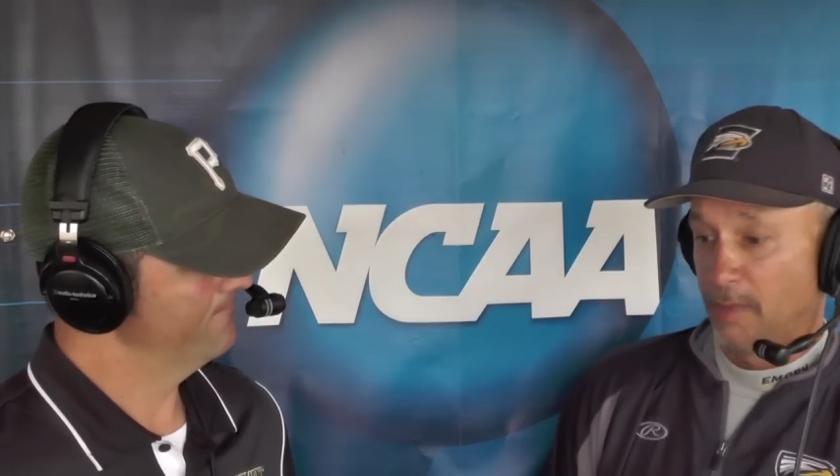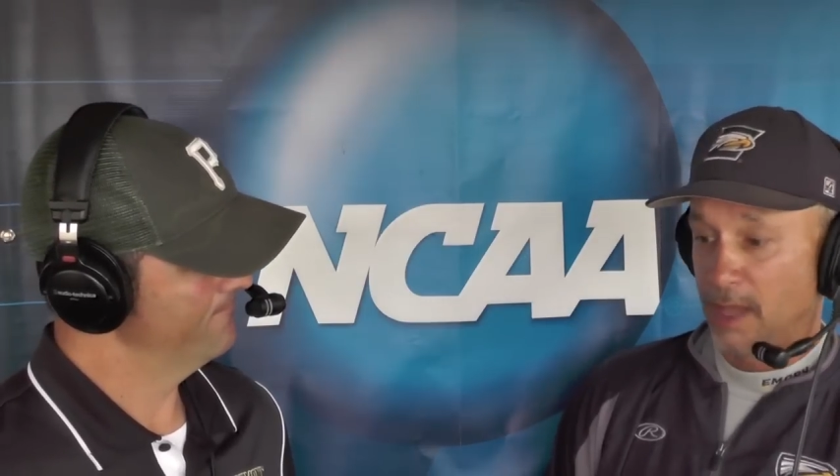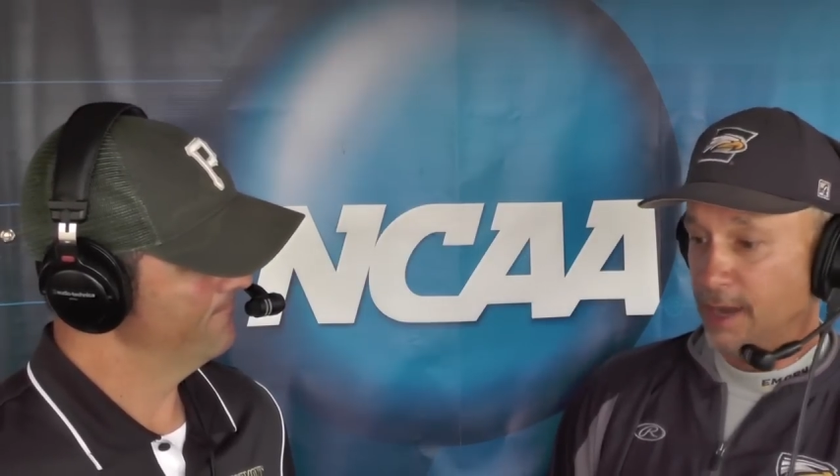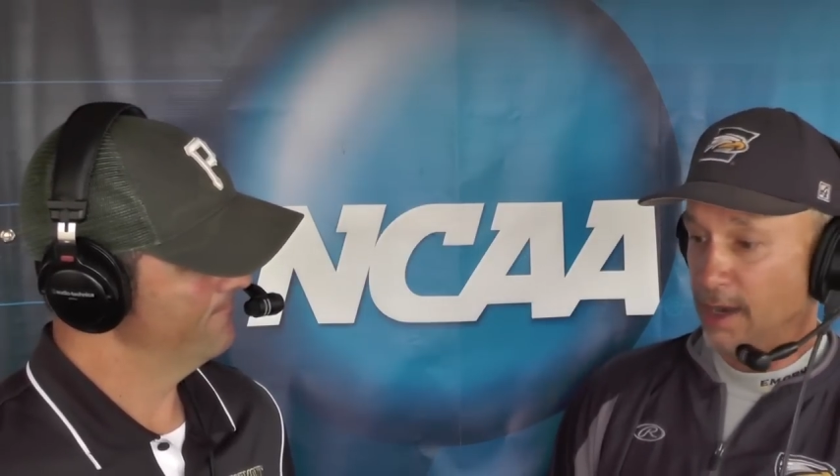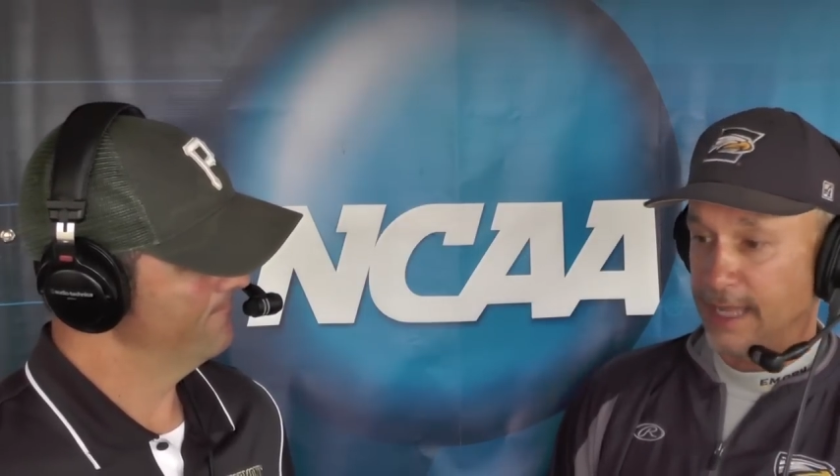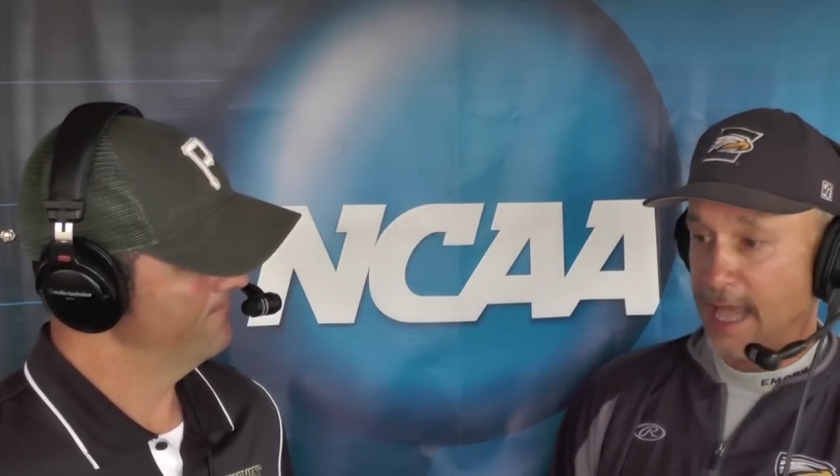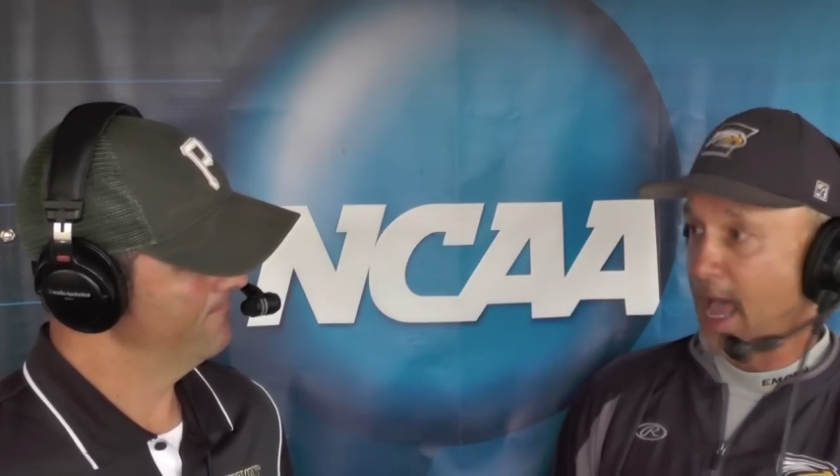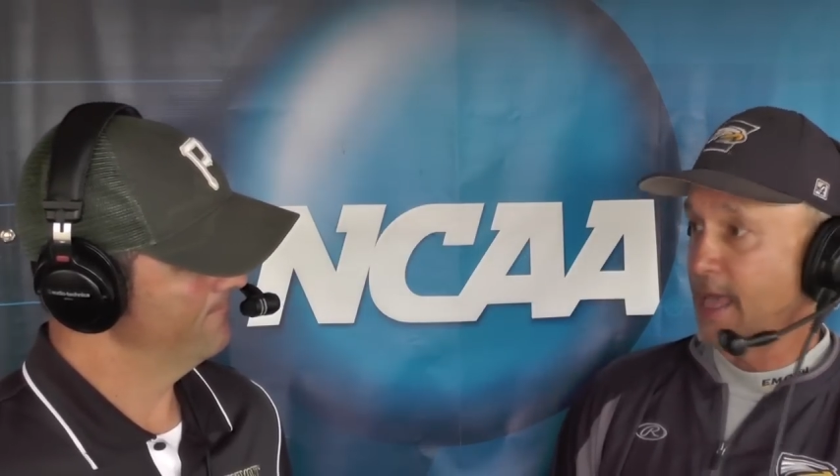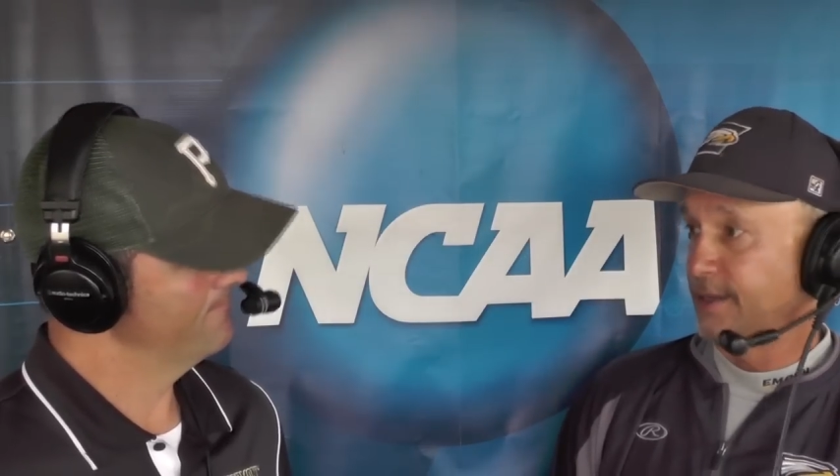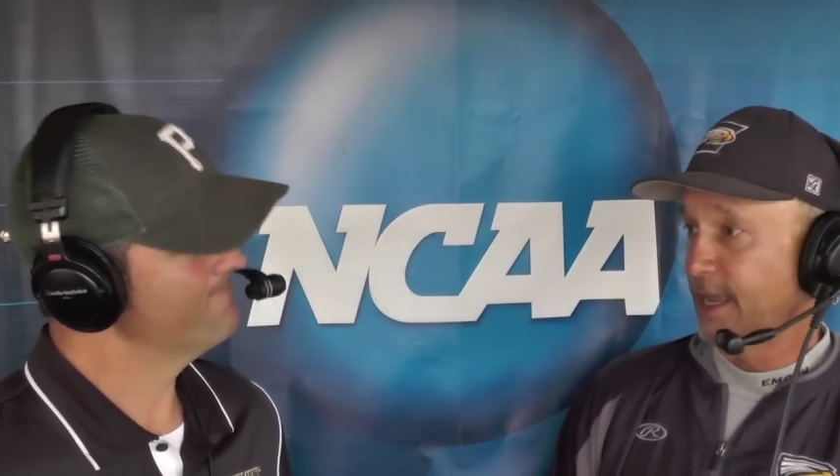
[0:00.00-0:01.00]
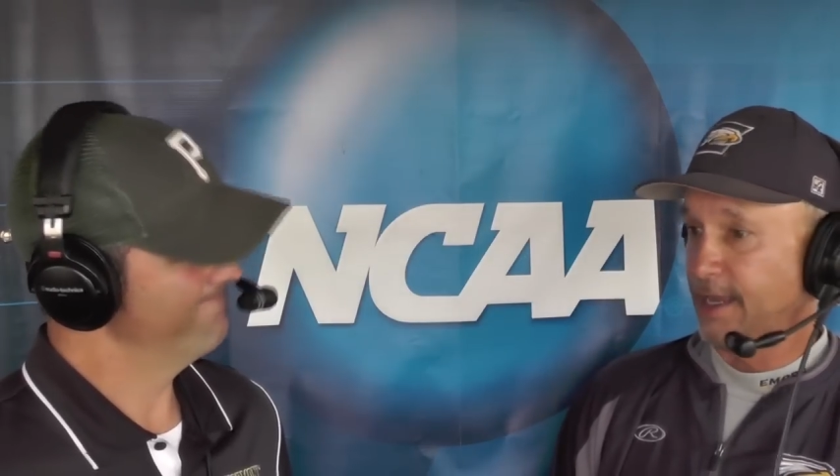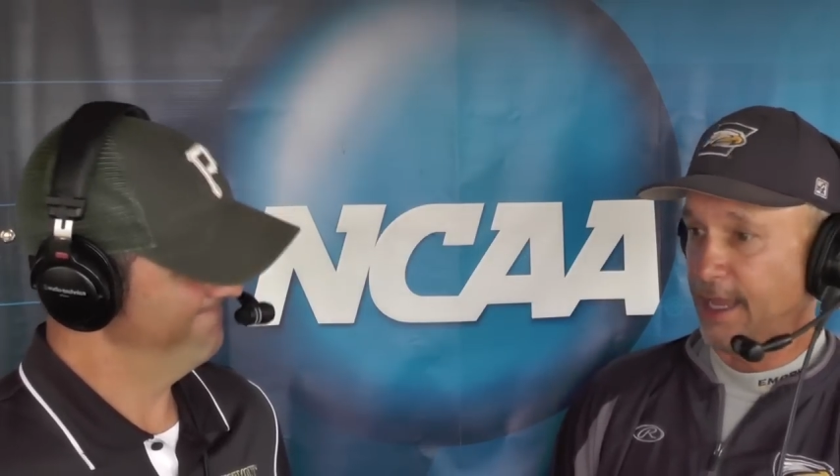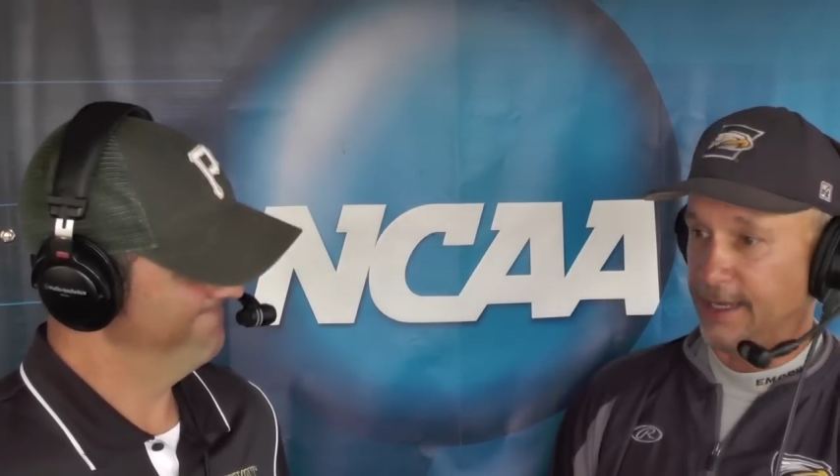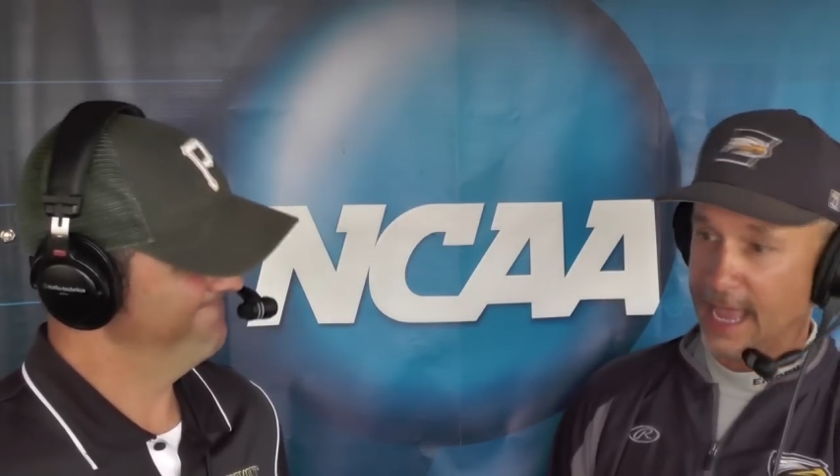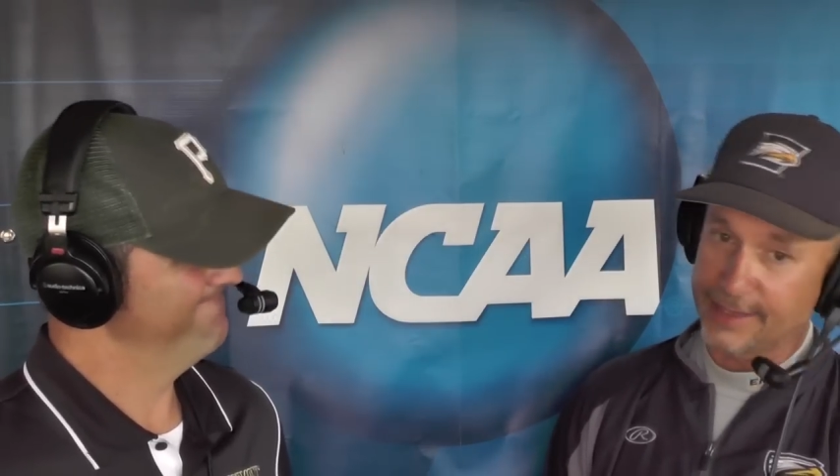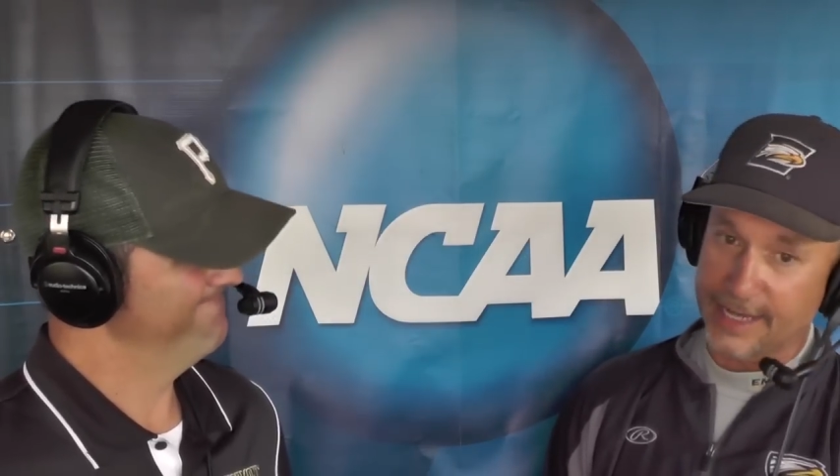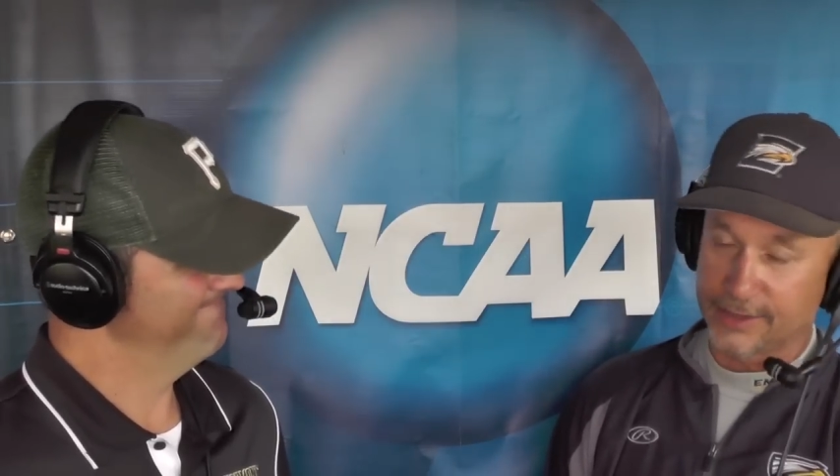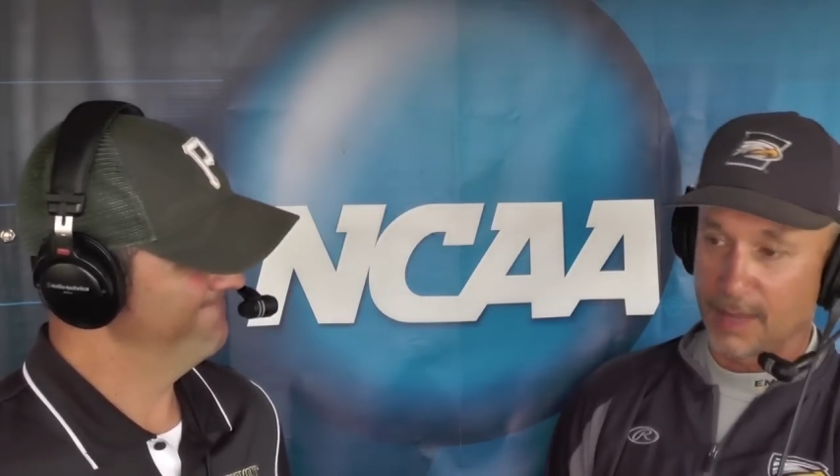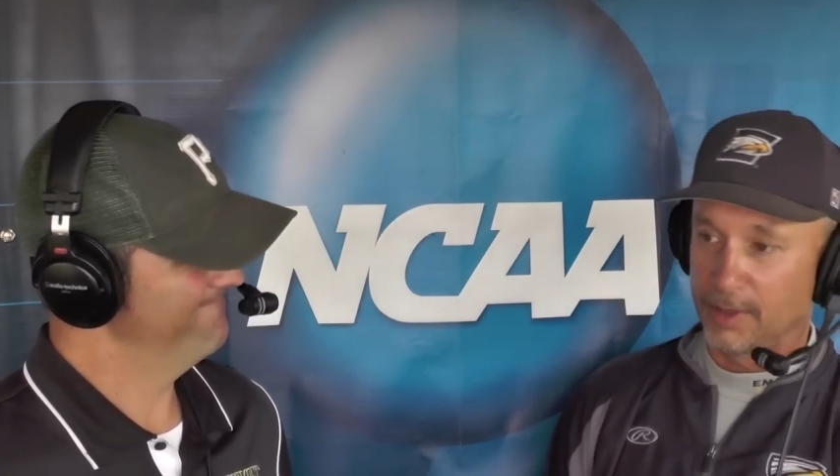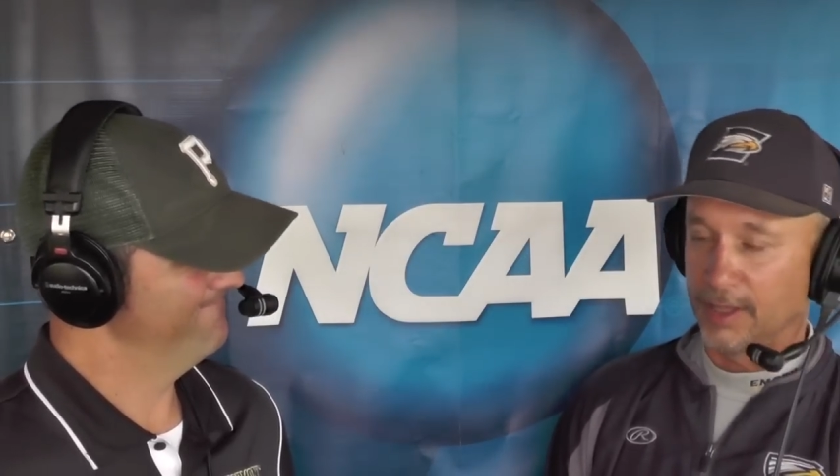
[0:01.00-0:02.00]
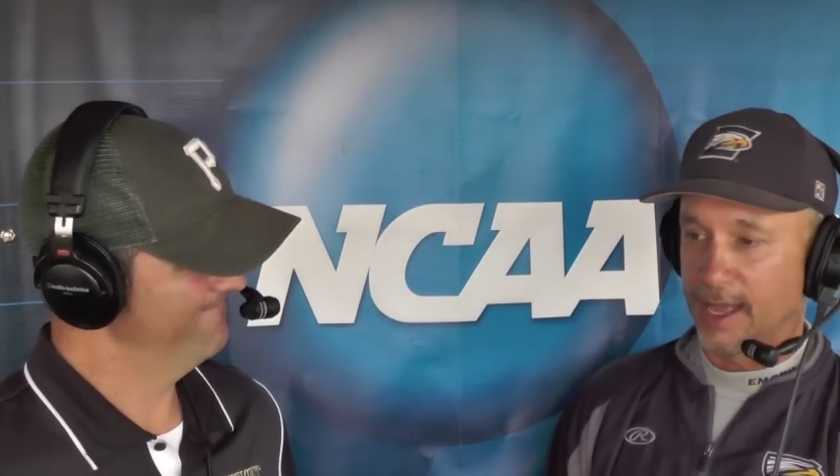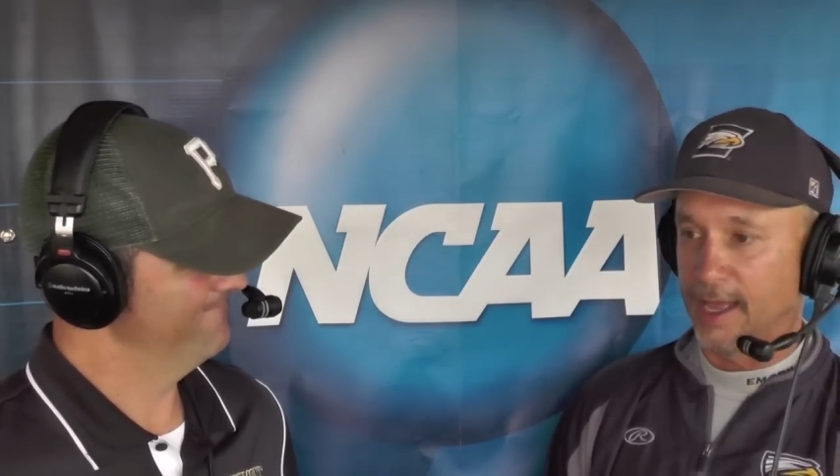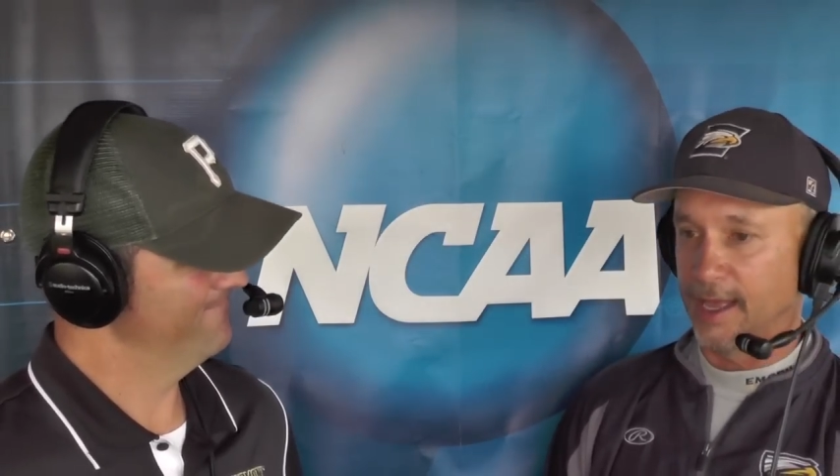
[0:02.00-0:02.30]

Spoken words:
Maldari got on and got that double